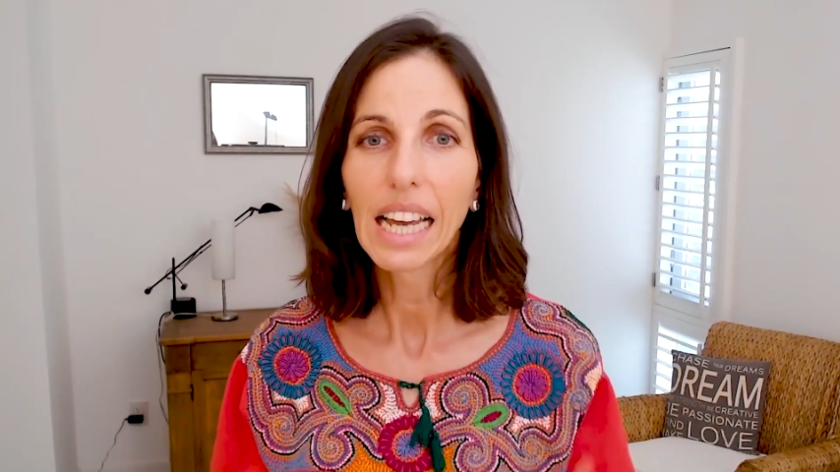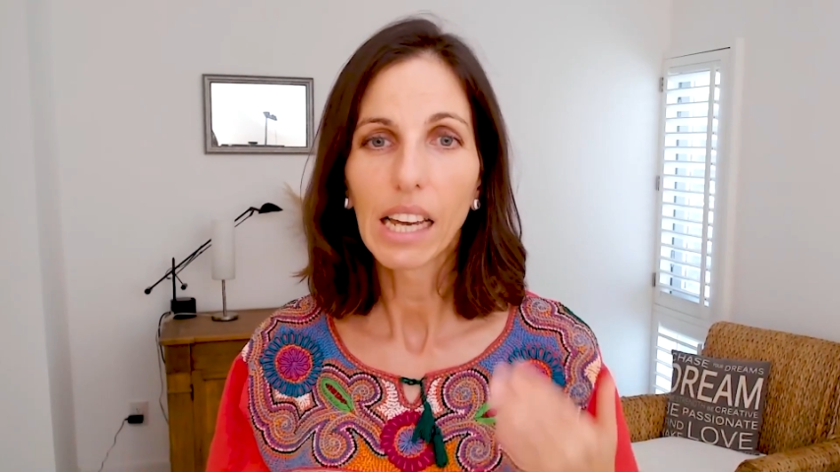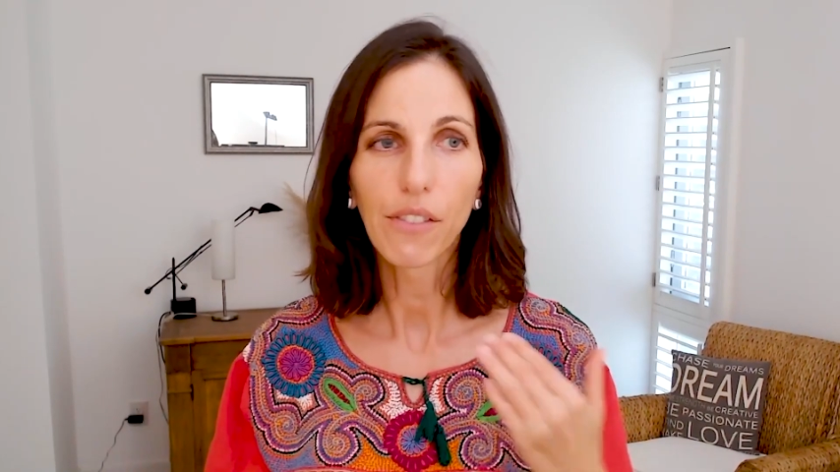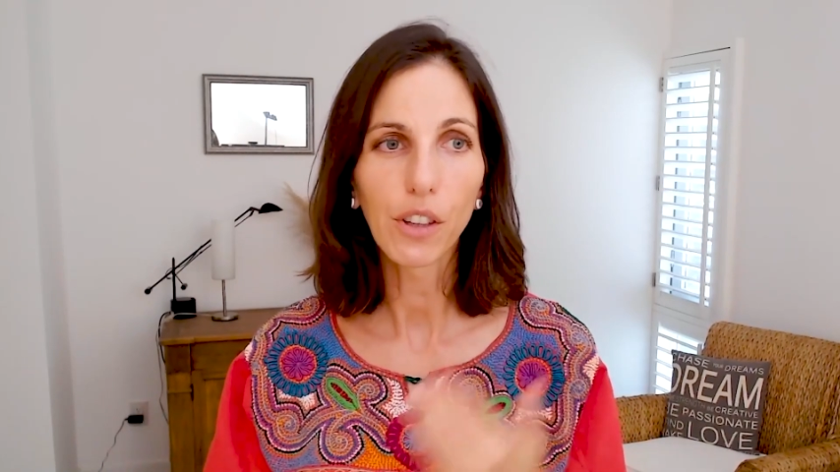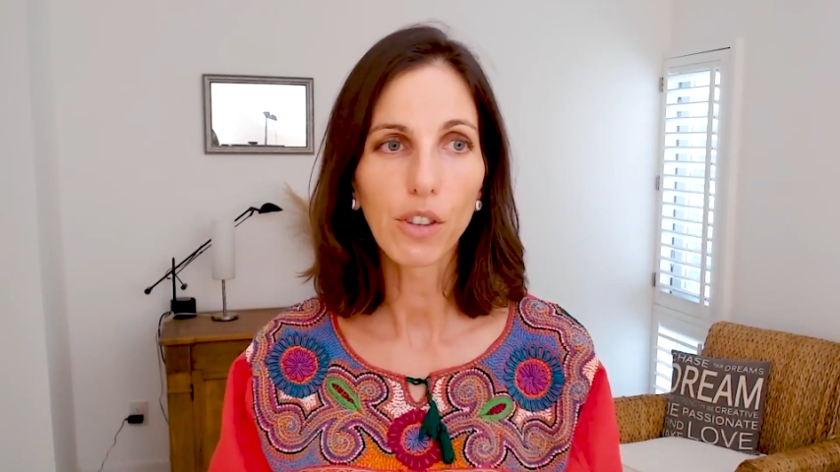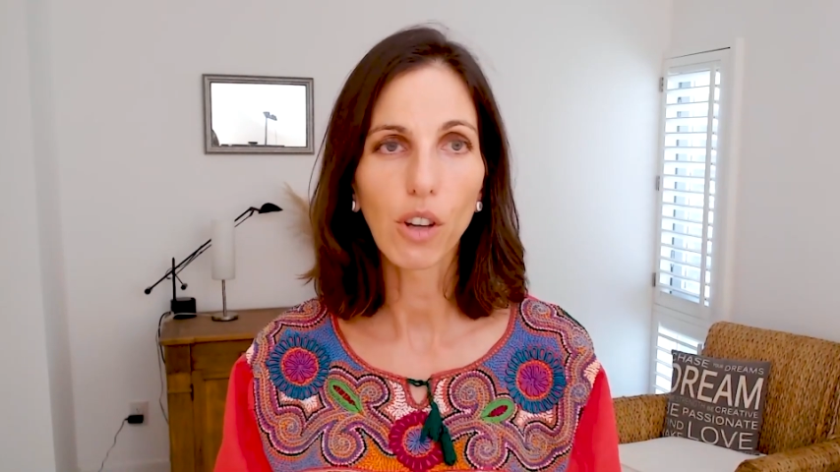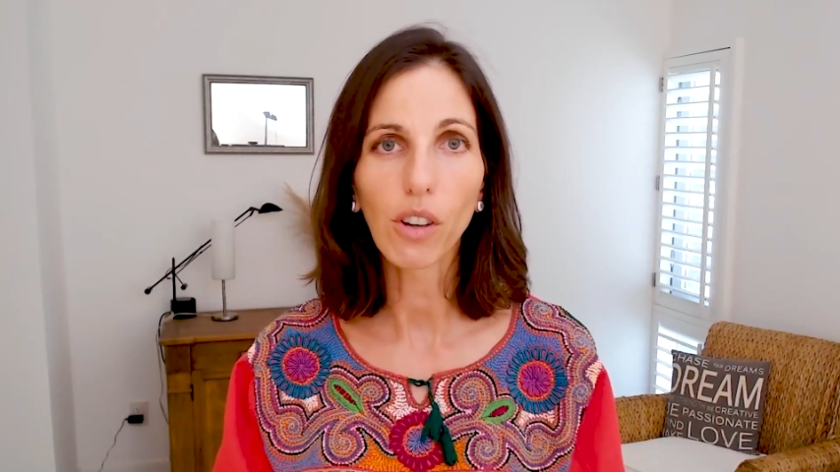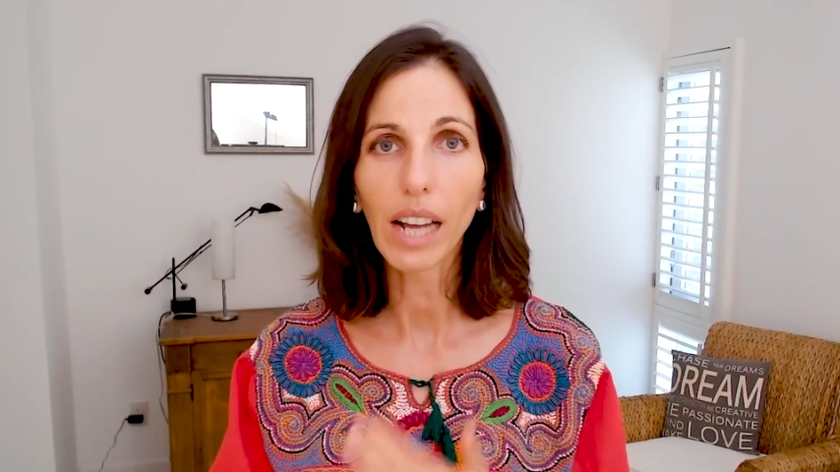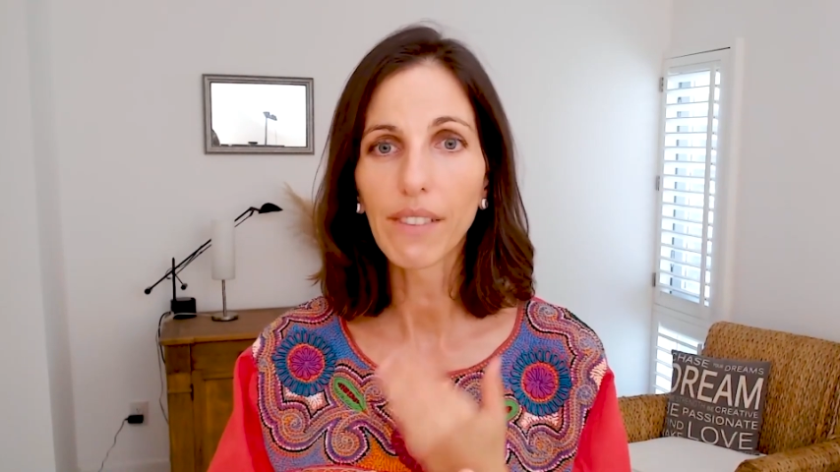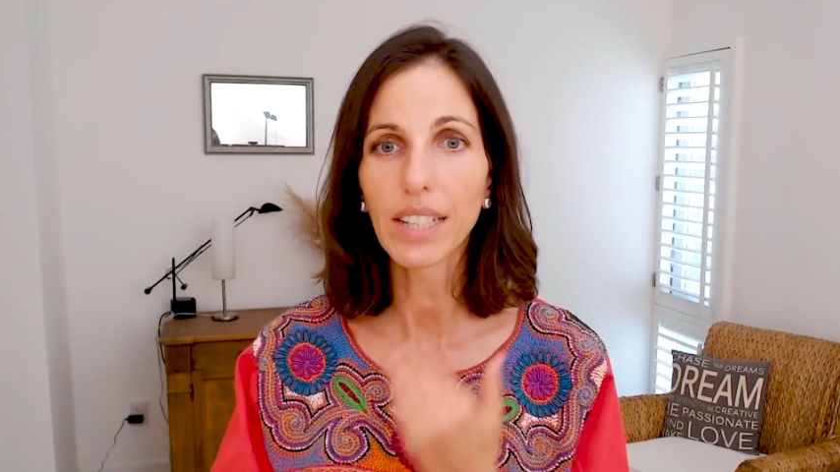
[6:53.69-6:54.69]
if you
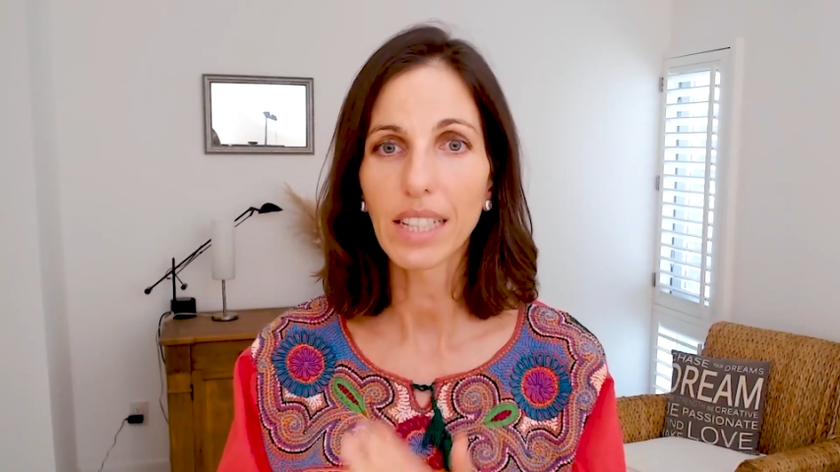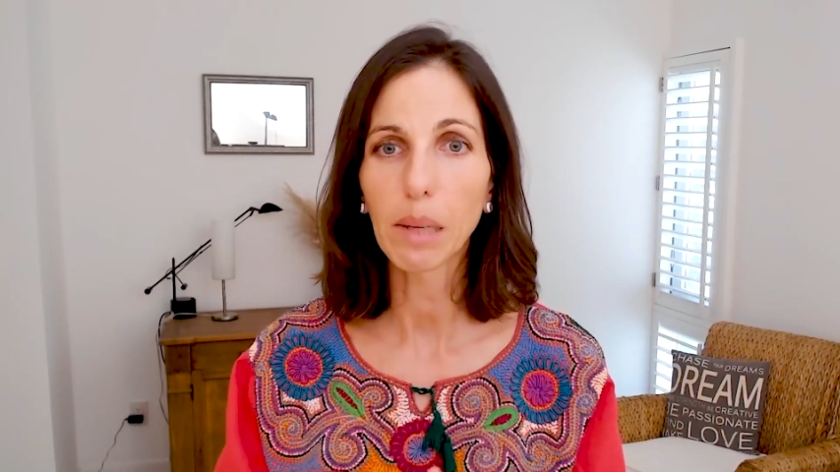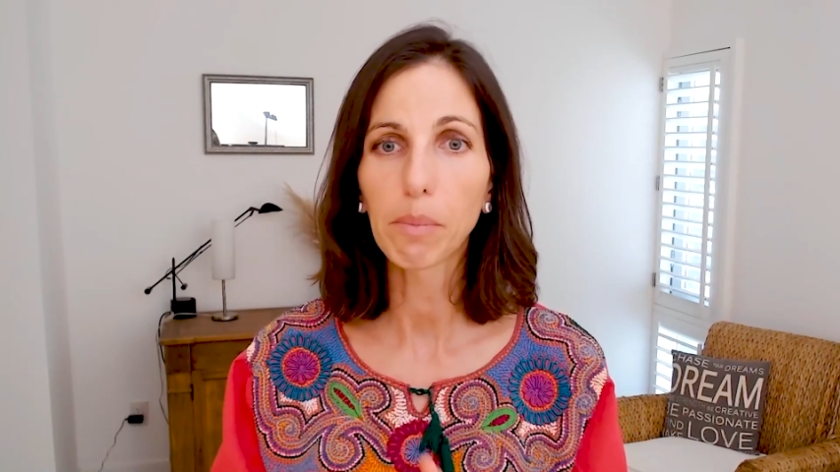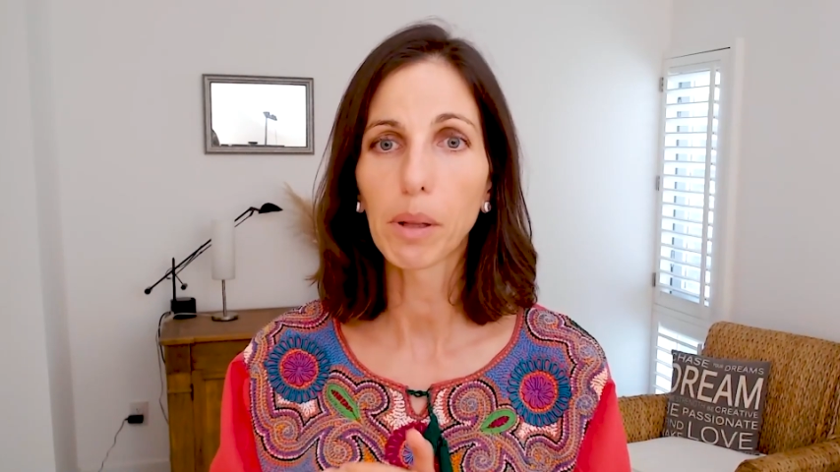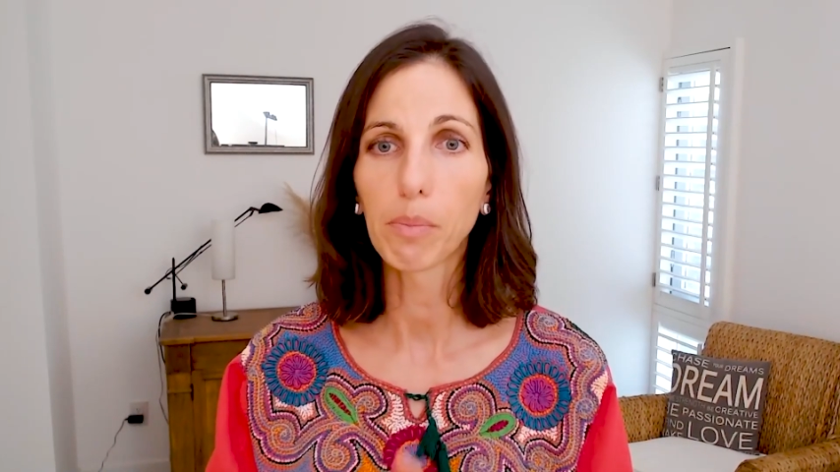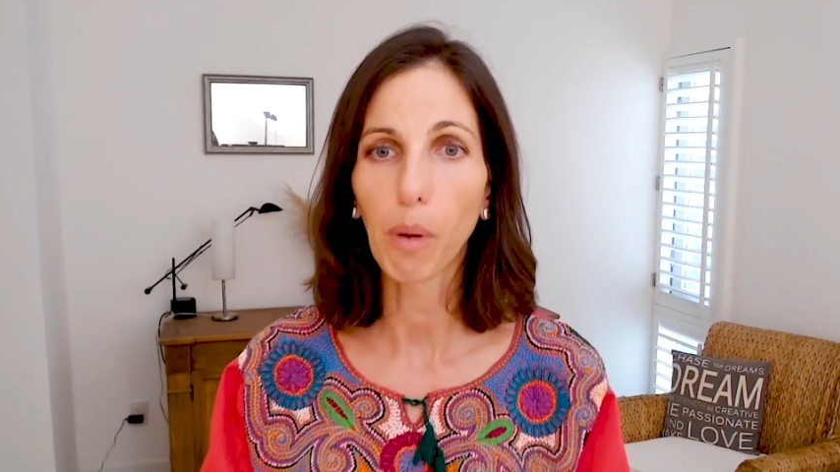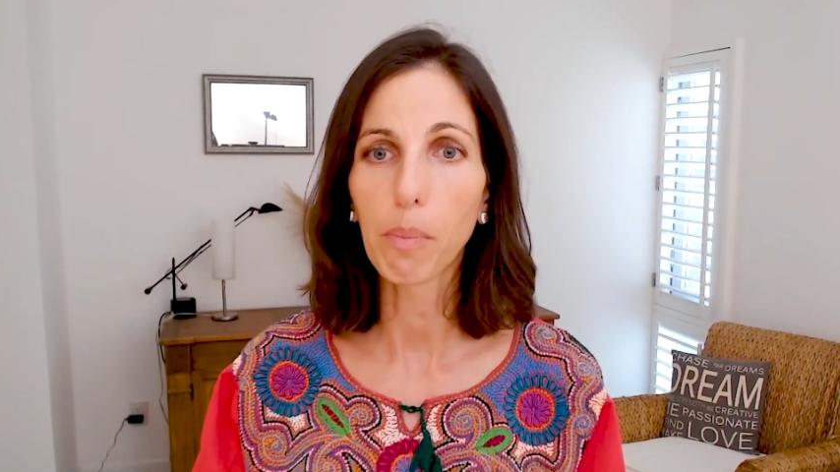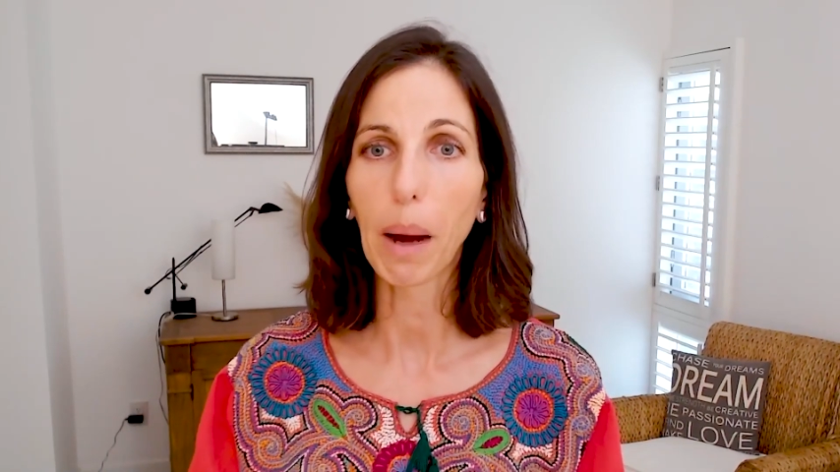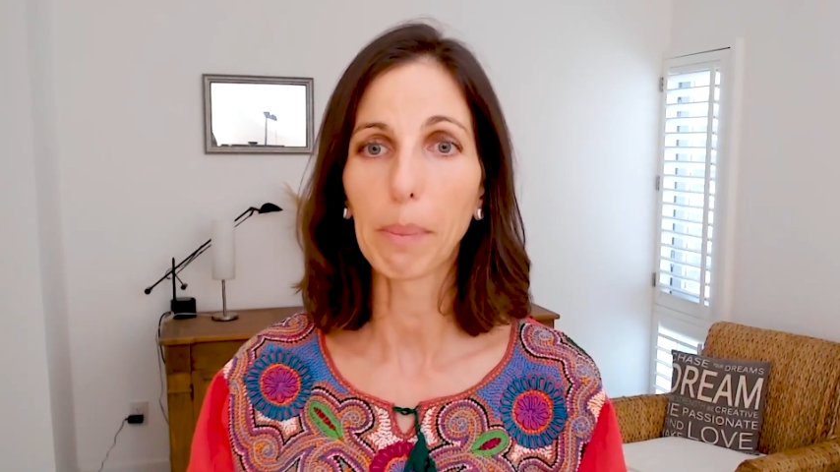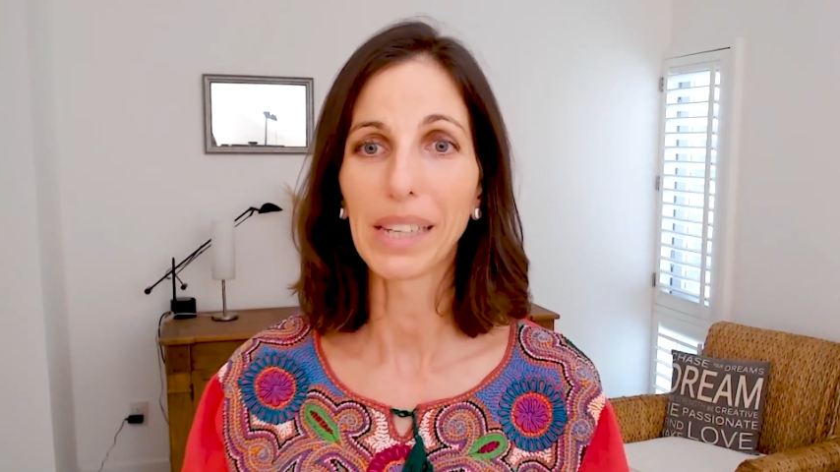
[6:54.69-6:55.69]
don't have a simple
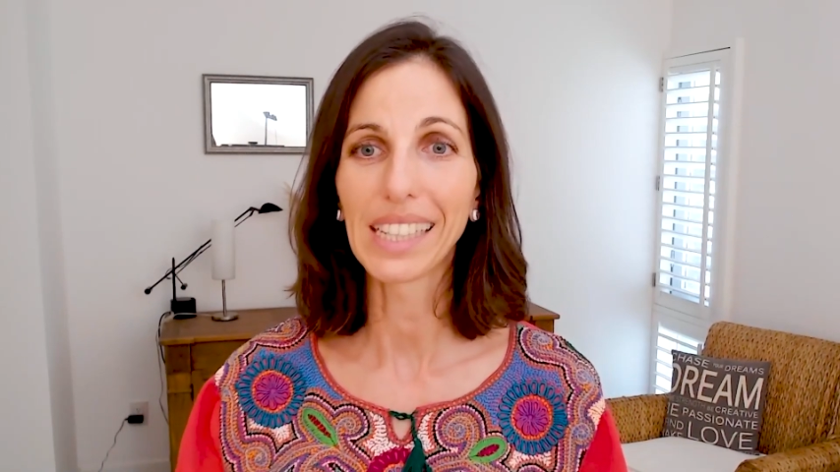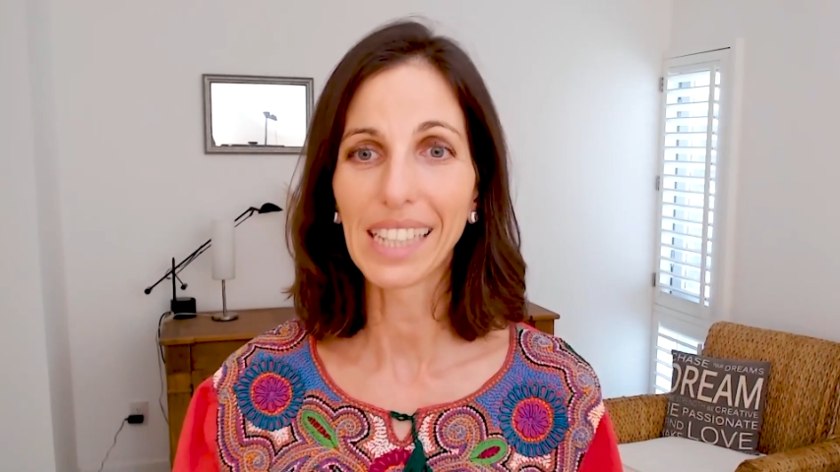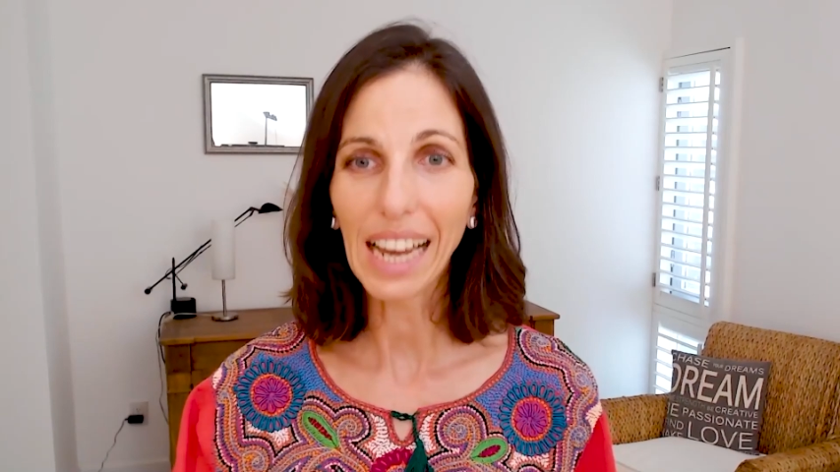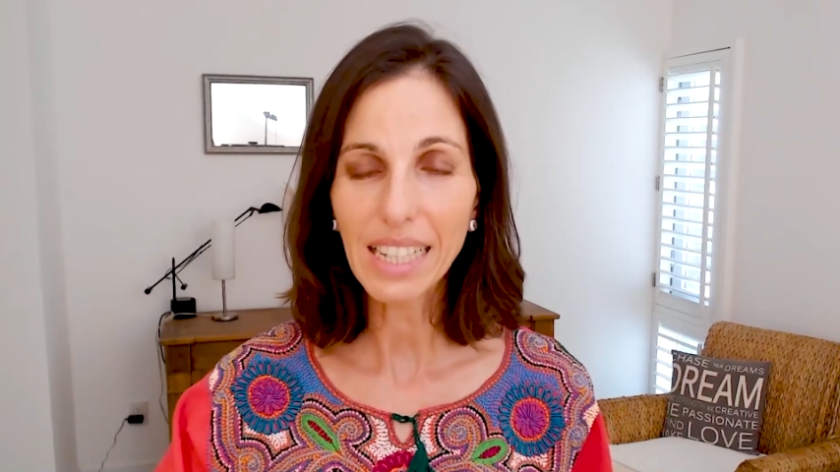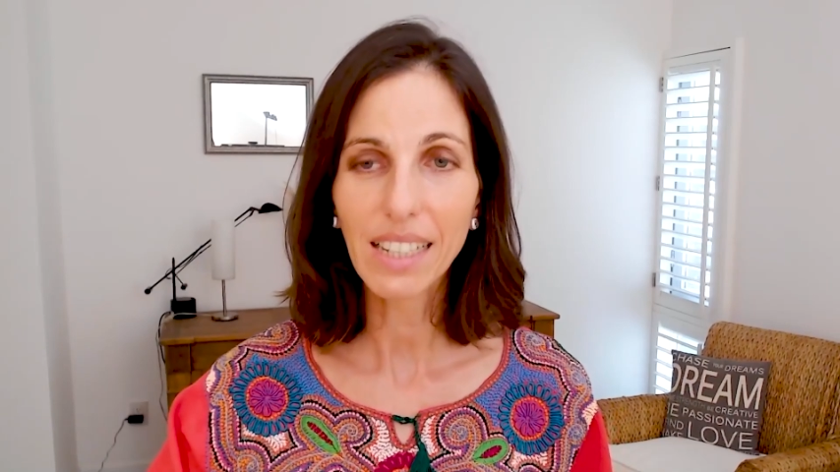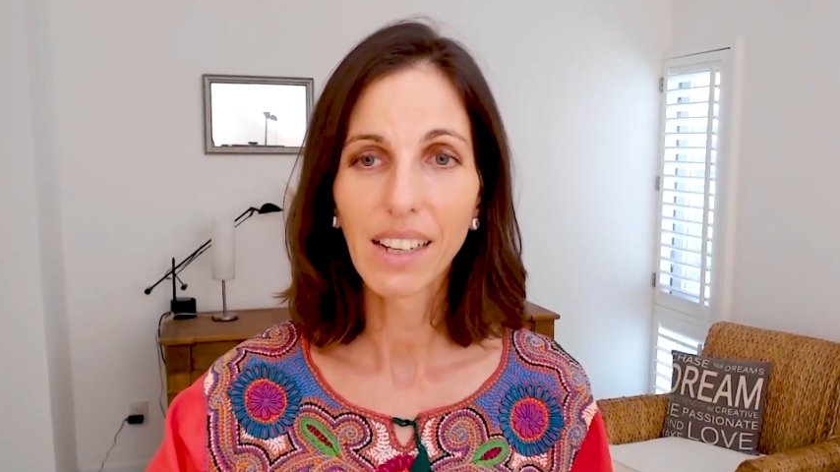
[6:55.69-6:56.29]
pop-up yet,